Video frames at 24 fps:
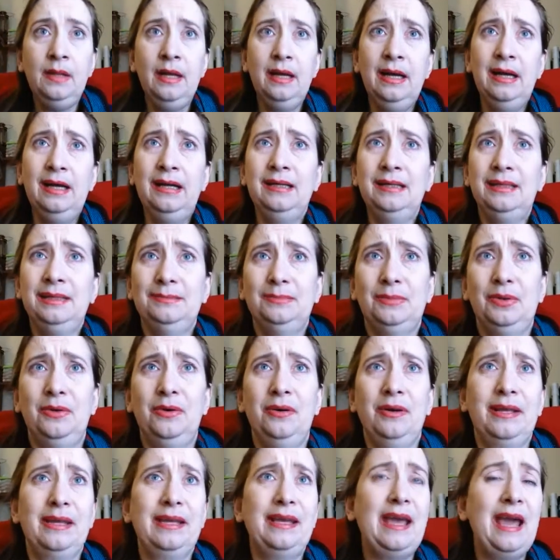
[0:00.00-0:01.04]

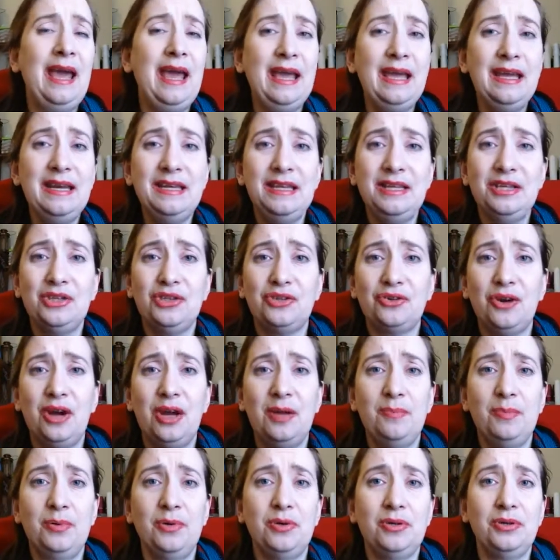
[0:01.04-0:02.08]
Or candy
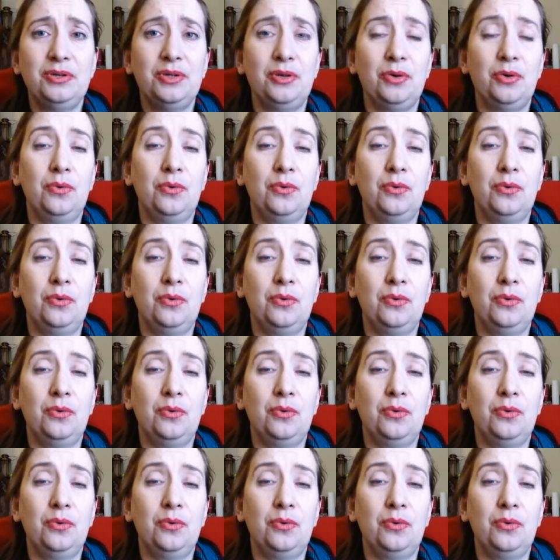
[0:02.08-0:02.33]
stripers